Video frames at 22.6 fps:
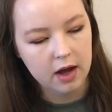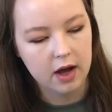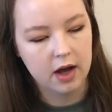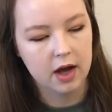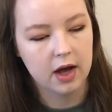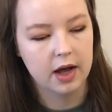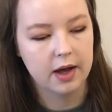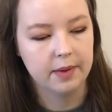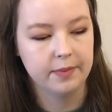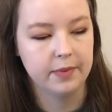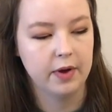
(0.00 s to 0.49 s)

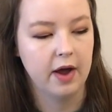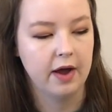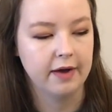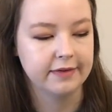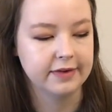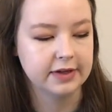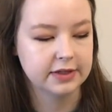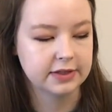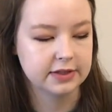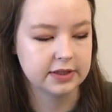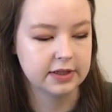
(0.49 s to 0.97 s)

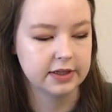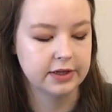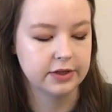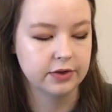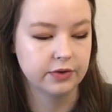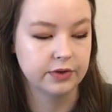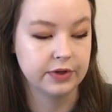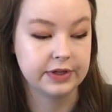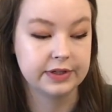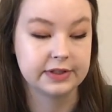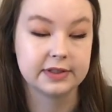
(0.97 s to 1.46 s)
Obviously
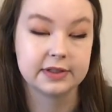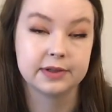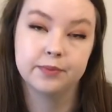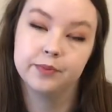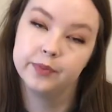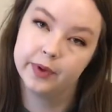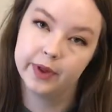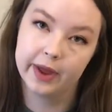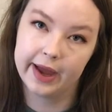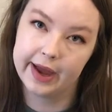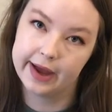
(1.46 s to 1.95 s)
you'll need
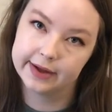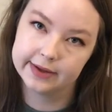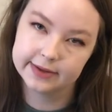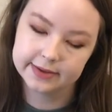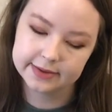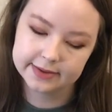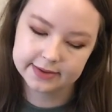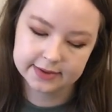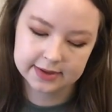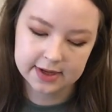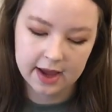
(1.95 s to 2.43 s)
some
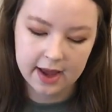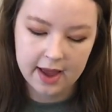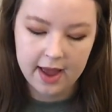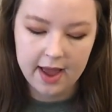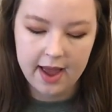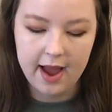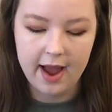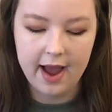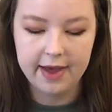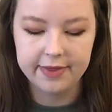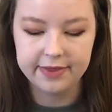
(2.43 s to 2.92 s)
plants,
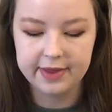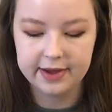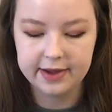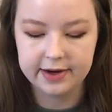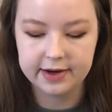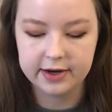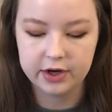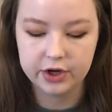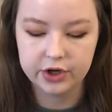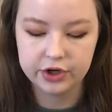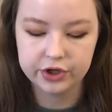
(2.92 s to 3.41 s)
and
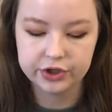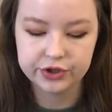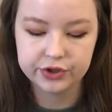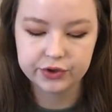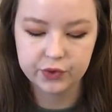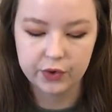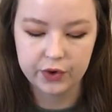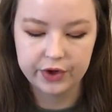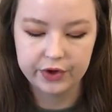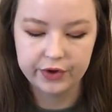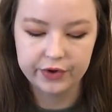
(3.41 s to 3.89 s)
then your
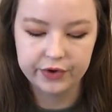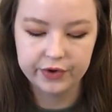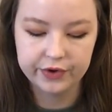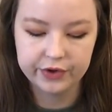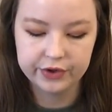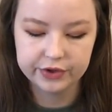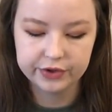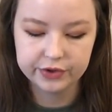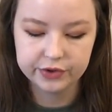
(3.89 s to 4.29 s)
soil.